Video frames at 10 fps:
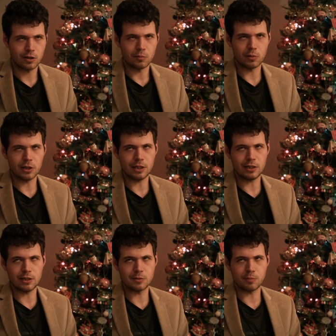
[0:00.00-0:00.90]
But it
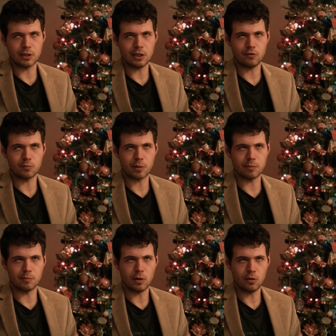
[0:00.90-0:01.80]
is believed by
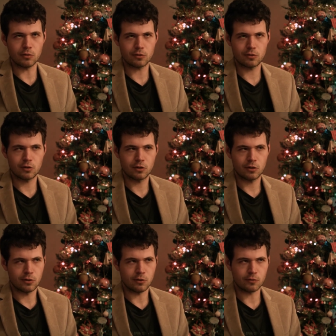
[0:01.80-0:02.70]
most
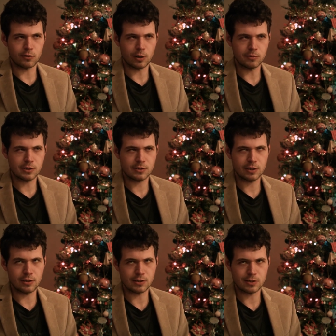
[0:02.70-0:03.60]
who have come to see
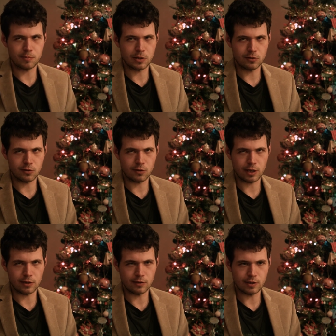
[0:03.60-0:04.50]
this spindle
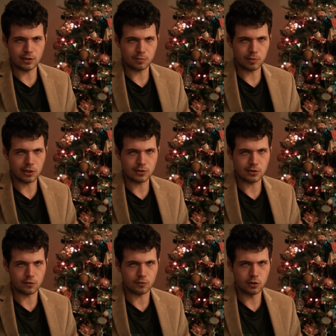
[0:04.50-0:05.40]
and these
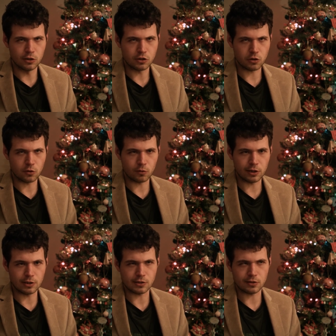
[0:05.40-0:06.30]
pieces of jewelry,
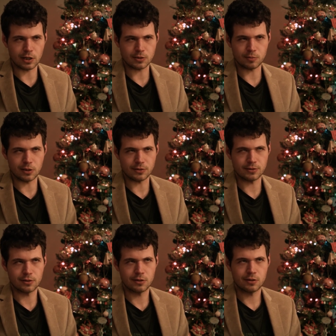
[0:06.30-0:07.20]
these glass beads,
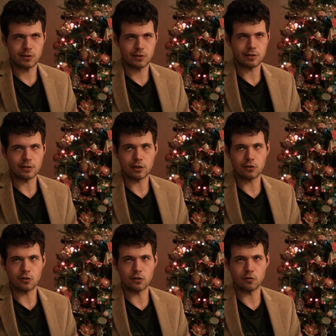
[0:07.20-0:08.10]
that they
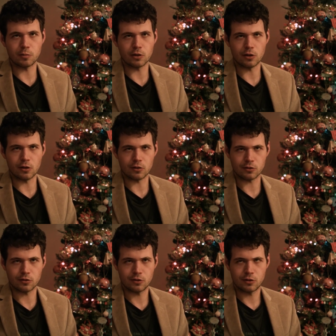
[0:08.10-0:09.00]
could have
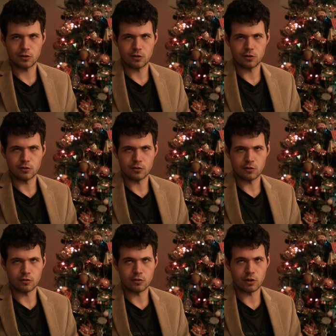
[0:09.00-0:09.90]
belonged
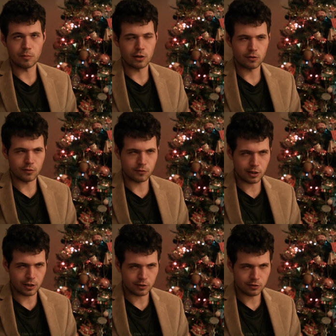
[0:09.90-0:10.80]
to the Mother of
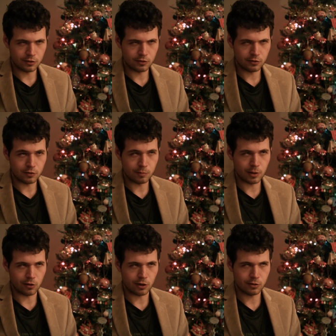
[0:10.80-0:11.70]
God, to
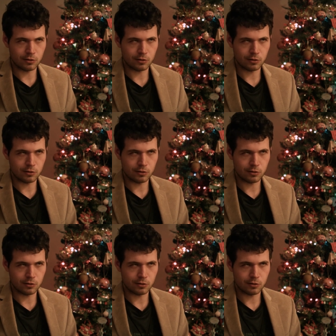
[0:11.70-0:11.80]
Mary.